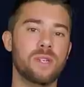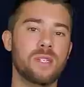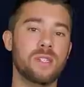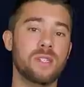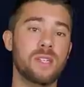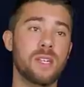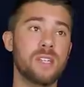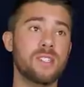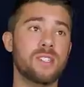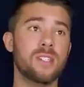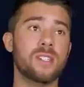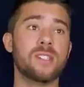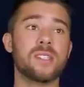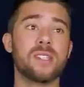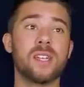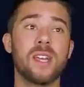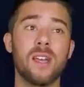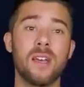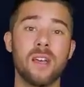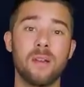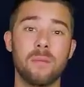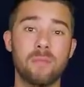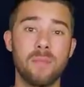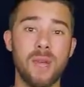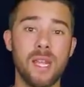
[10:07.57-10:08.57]
conditions,
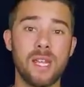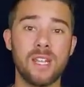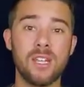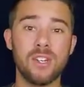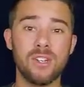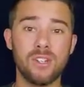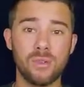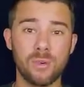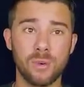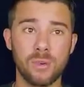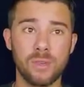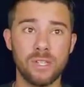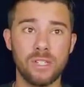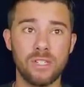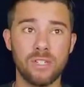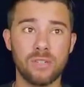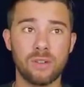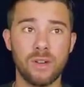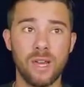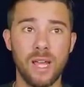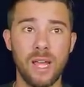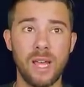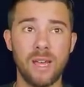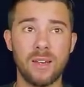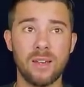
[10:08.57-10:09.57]
making sure that
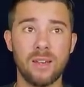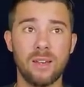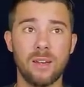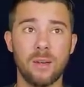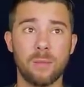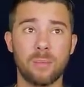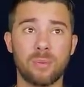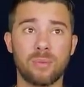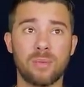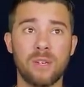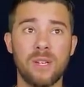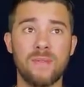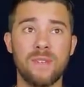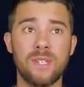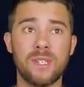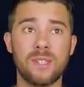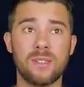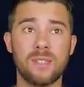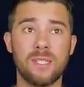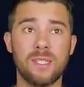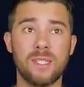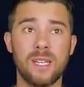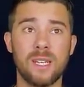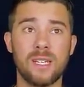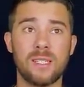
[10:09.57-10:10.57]
you're at a
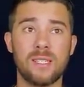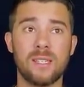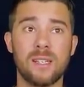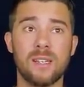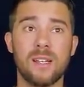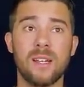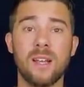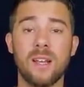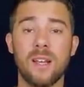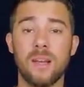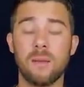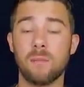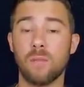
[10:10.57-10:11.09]
previously tested